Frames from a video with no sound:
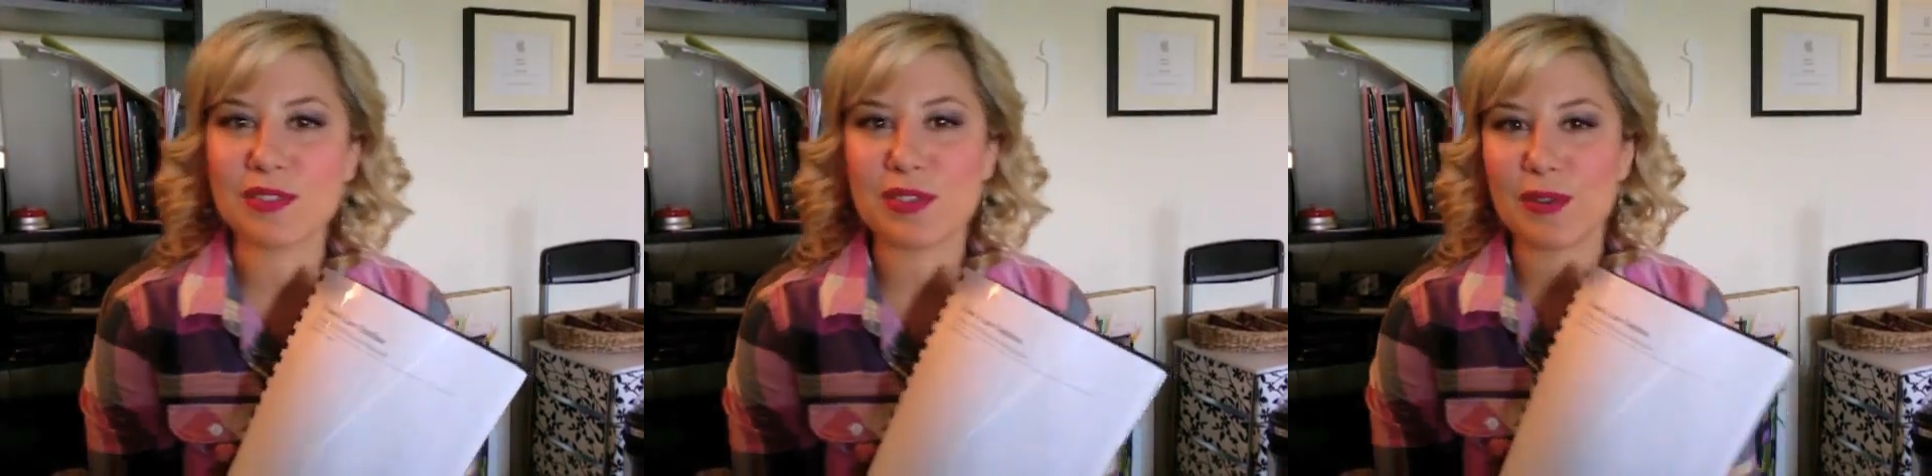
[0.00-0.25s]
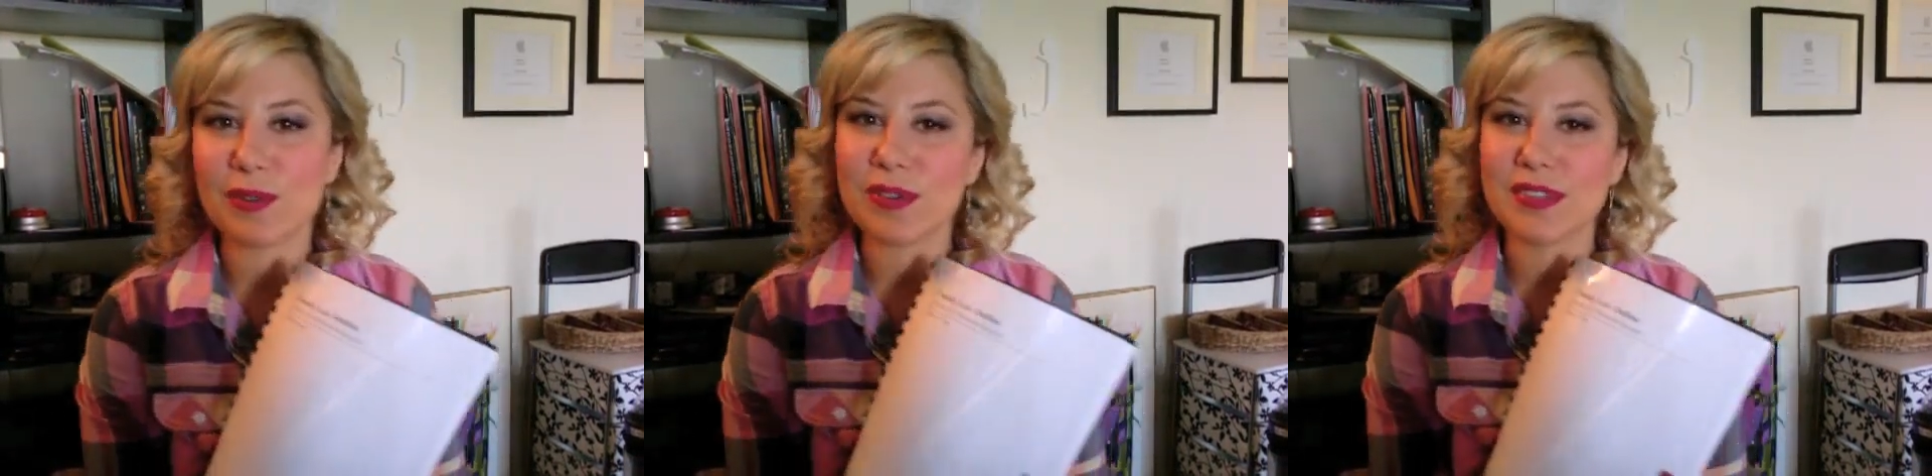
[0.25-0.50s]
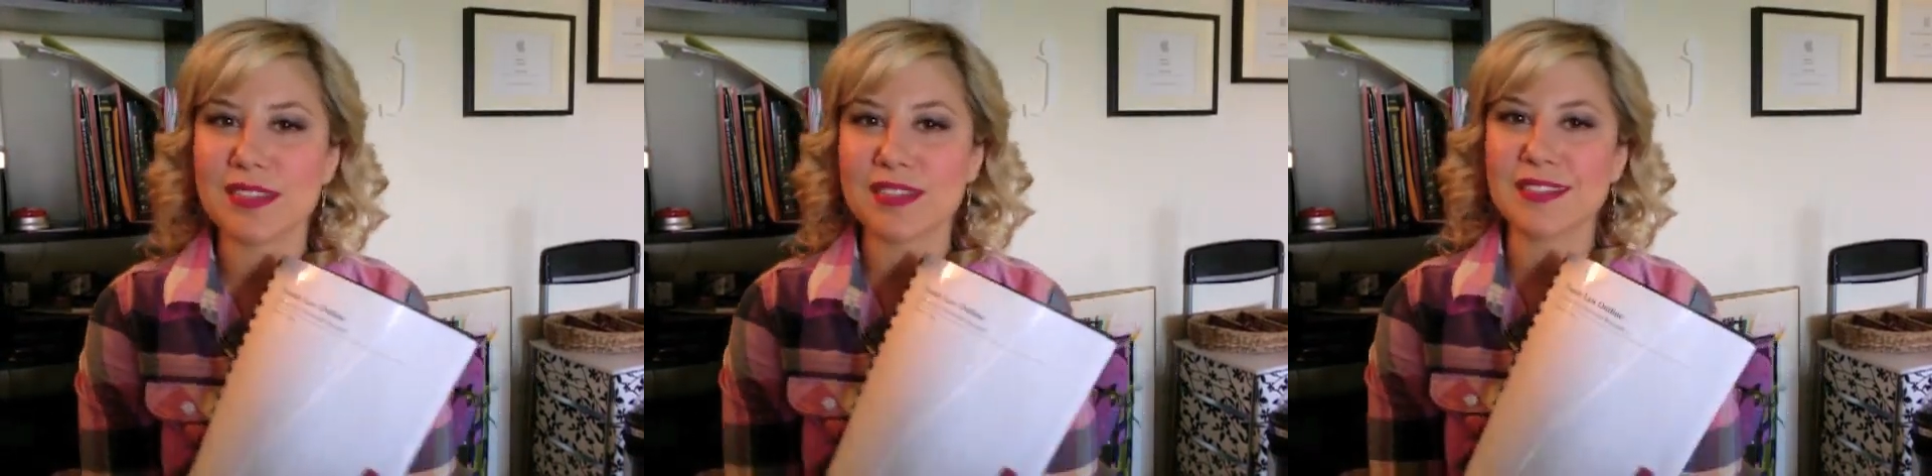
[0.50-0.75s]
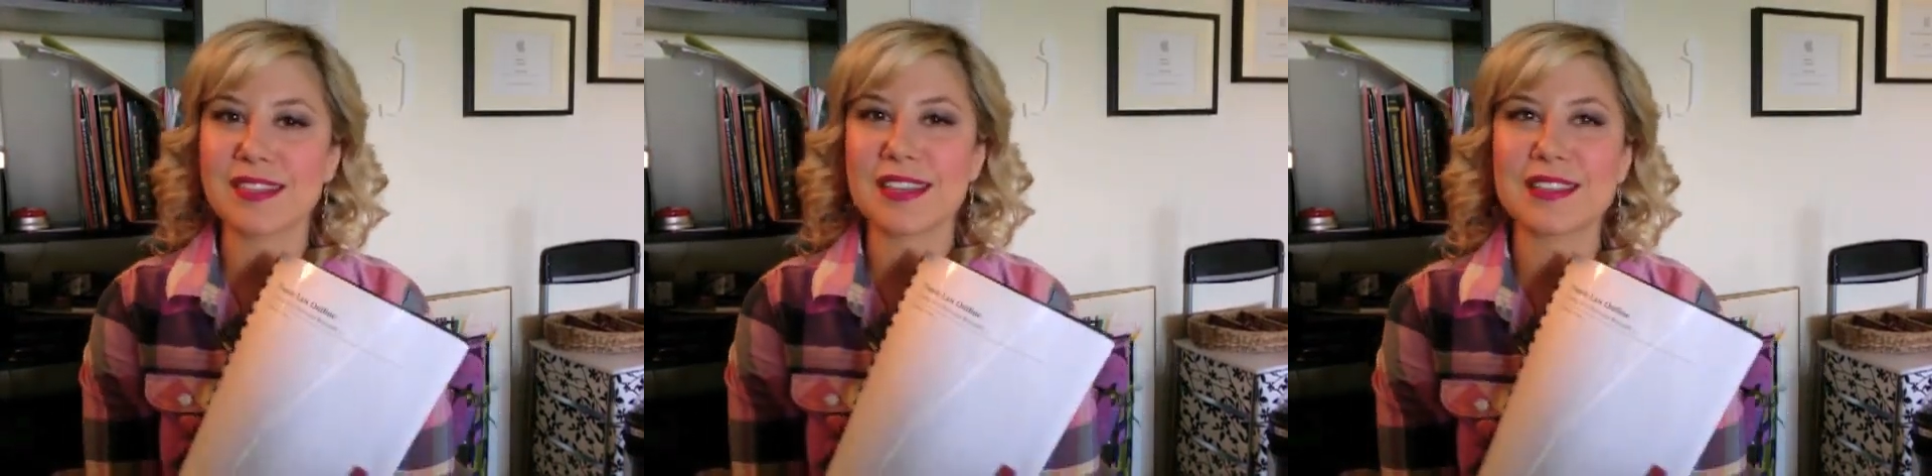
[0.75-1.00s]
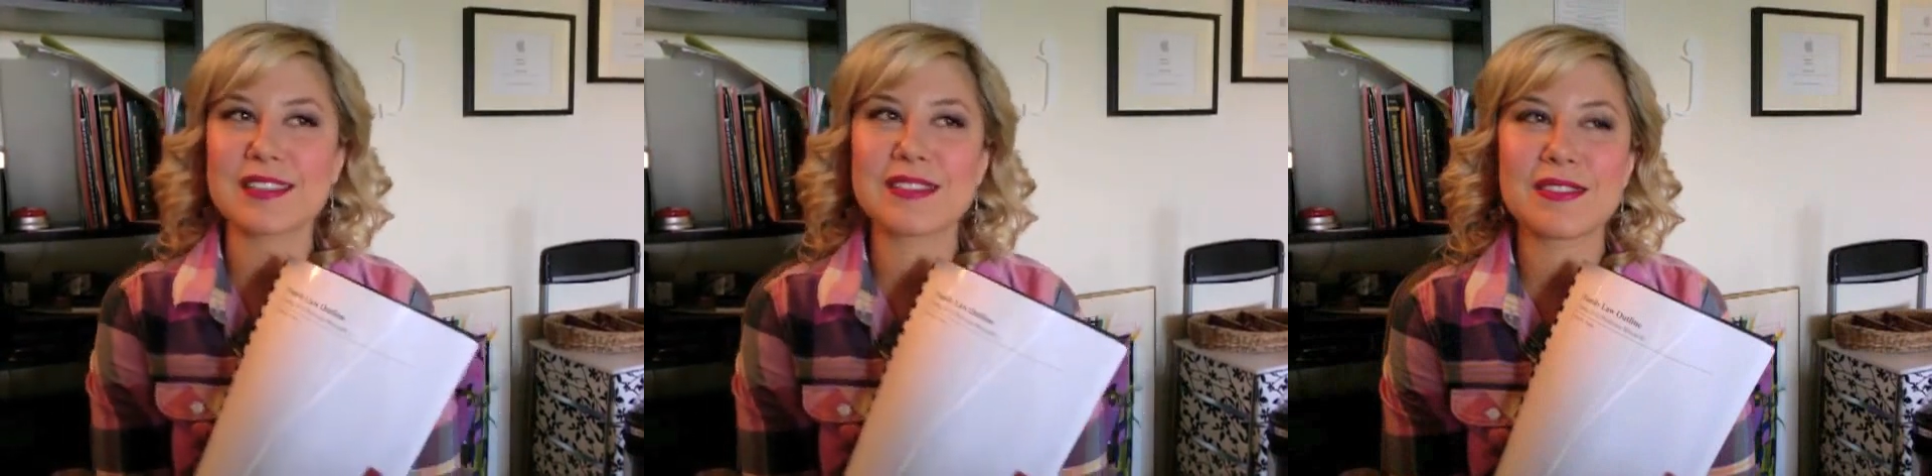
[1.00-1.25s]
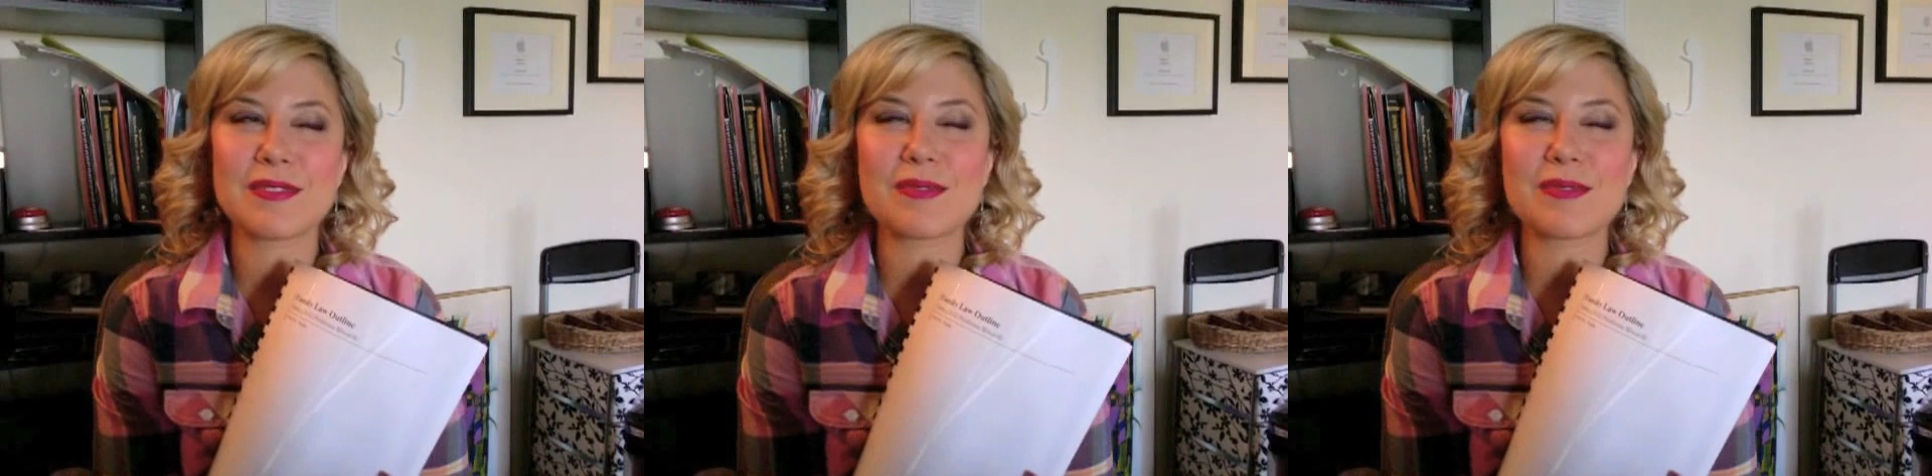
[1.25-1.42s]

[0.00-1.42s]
So it's